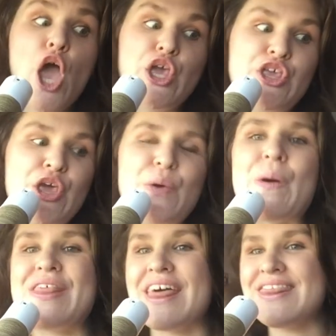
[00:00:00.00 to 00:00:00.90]

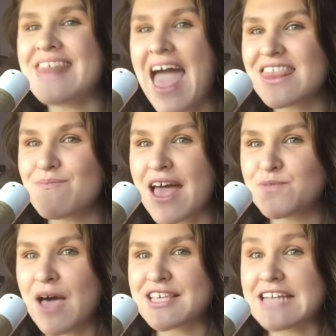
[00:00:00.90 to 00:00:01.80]
you that they're the
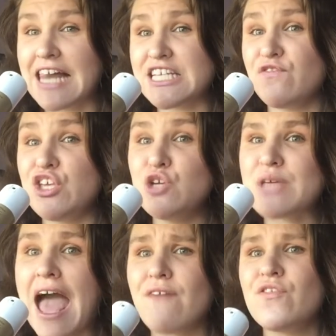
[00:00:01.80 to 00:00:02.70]
best personality for you
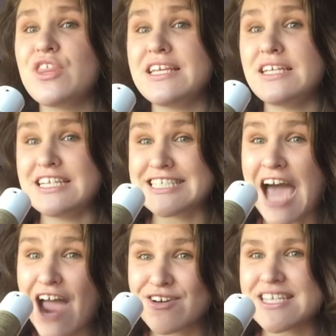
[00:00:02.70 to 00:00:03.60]
to have for the
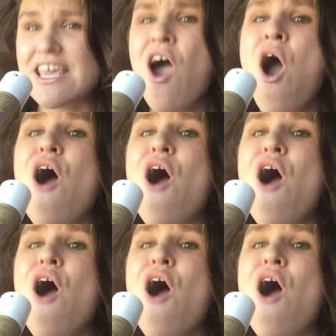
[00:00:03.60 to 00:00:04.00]
entirety